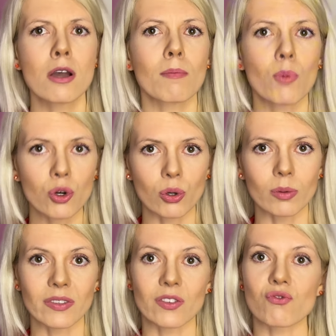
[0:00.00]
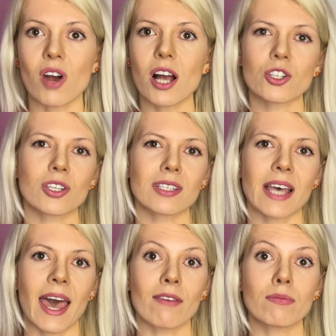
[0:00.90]
Moreover, the Russians
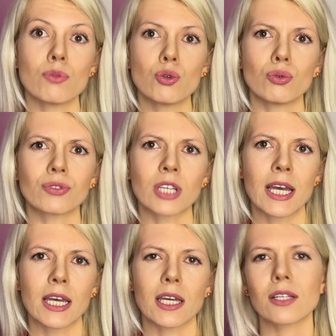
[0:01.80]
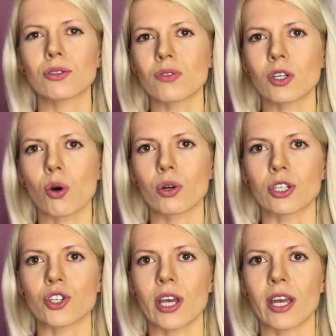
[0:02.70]
have moved into the
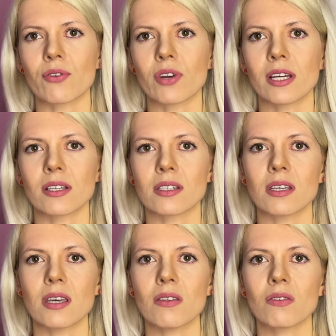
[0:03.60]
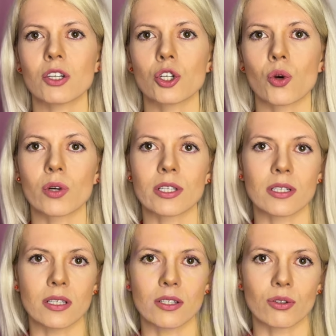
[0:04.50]
cottage areas in the
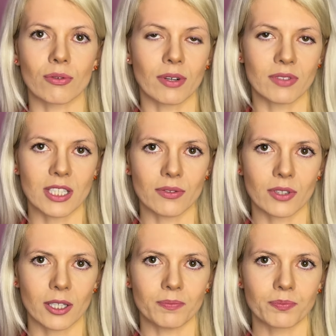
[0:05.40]
northeast of Avdiivka.